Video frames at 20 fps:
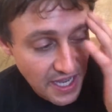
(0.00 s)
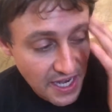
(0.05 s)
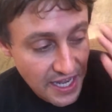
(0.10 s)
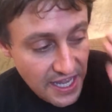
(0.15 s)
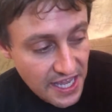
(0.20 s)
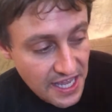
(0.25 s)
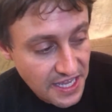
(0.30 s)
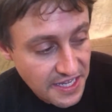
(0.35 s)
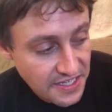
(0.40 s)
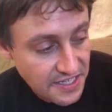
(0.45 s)

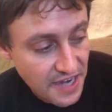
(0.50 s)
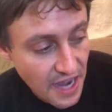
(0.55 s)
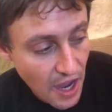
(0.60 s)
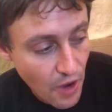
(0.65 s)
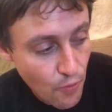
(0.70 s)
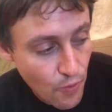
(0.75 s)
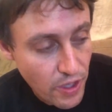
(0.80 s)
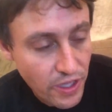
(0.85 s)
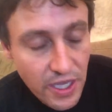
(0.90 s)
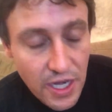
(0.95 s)
that he is
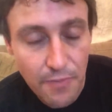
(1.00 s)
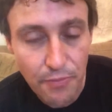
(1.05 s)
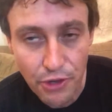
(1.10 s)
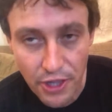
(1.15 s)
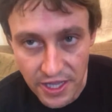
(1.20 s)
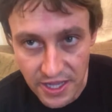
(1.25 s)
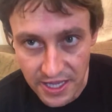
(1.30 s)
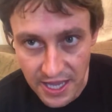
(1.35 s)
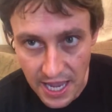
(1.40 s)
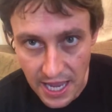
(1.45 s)
not willing to
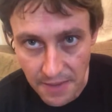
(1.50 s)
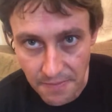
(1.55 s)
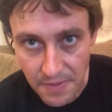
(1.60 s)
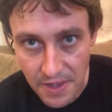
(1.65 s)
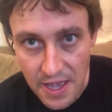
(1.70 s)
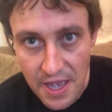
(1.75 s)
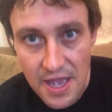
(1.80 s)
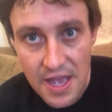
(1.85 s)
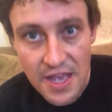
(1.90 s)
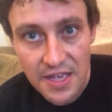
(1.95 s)
play the game.